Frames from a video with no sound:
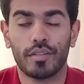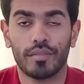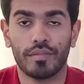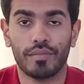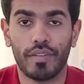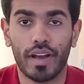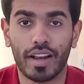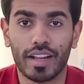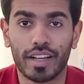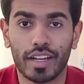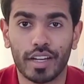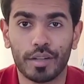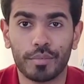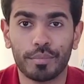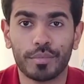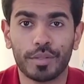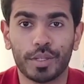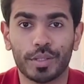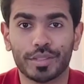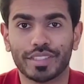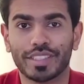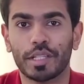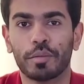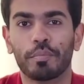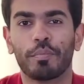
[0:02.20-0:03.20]
Welcome
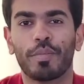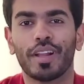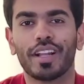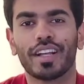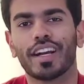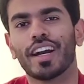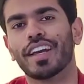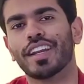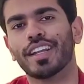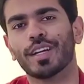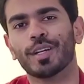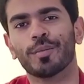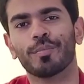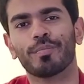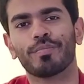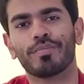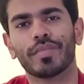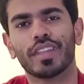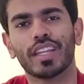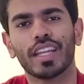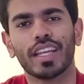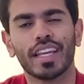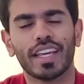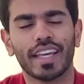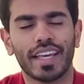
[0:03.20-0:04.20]
to Simple Career,
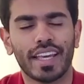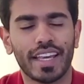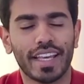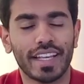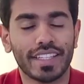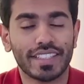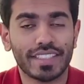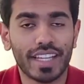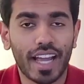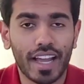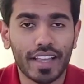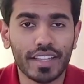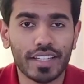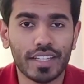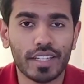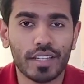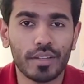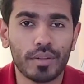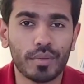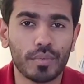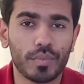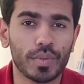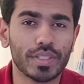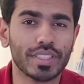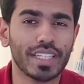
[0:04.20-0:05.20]
a
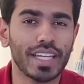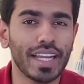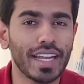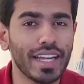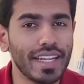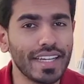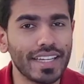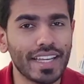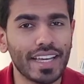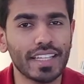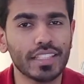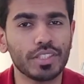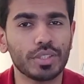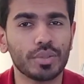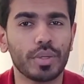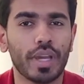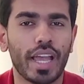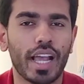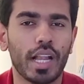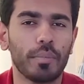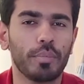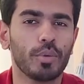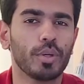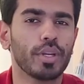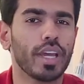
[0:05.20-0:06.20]
channel which intends to
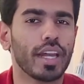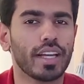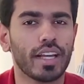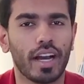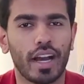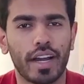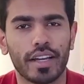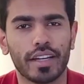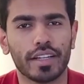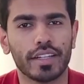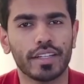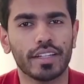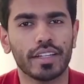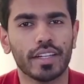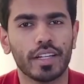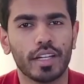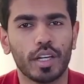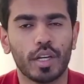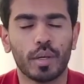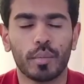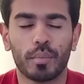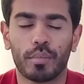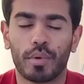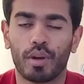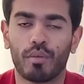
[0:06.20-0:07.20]
help you get hired,
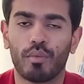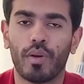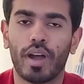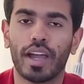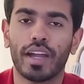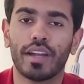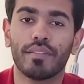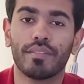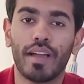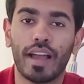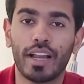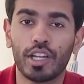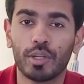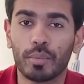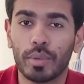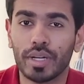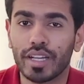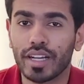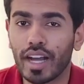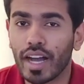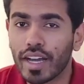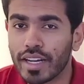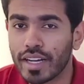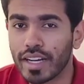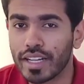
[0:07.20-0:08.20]
provide valuable
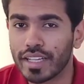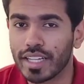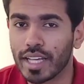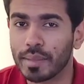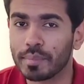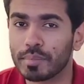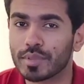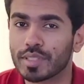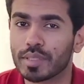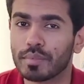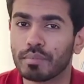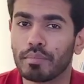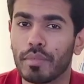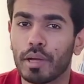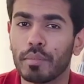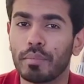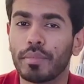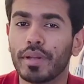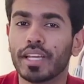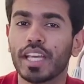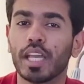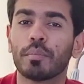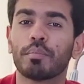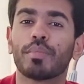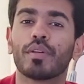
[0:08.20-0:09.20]
career tips by
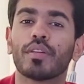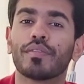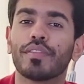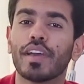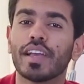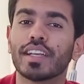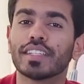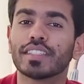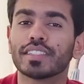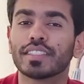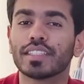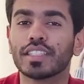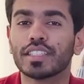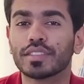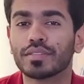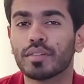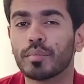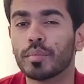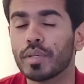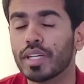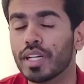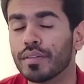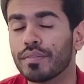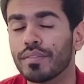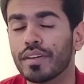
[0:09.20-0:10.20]
bringing professionals
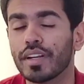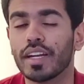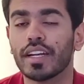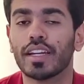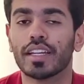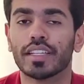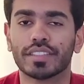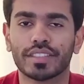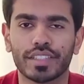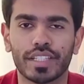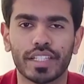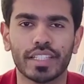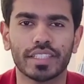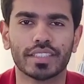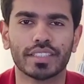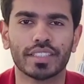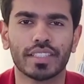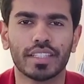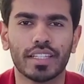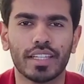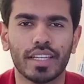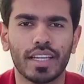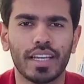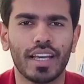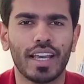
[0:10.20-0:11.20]
from different industries
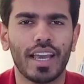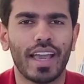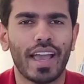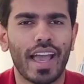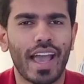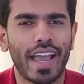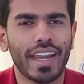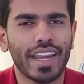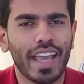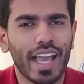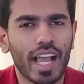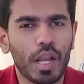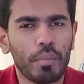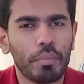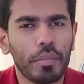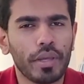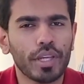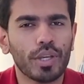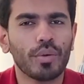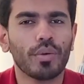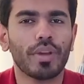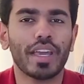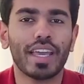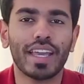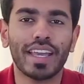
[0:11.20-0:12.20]
and helping
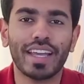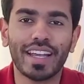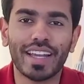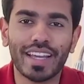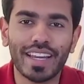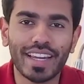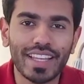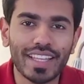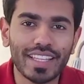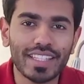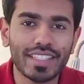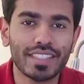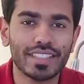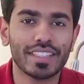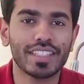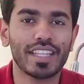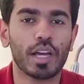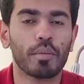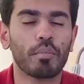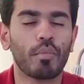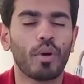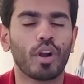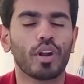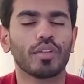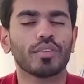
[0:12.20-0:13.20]
you increase the
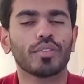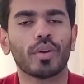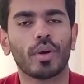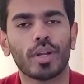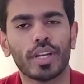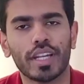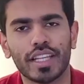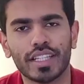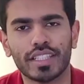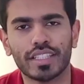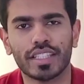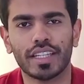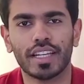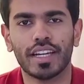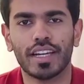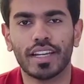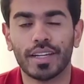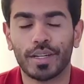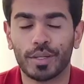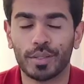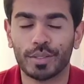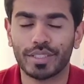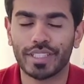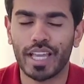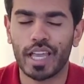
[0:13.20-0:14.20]
amount of knowledge
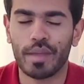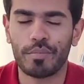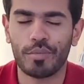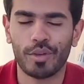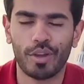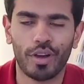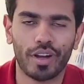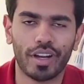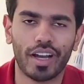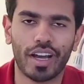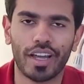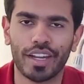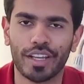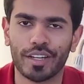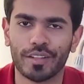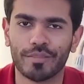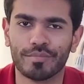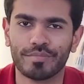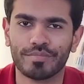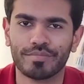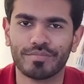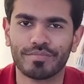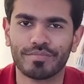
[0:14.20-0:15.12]
to shape your career.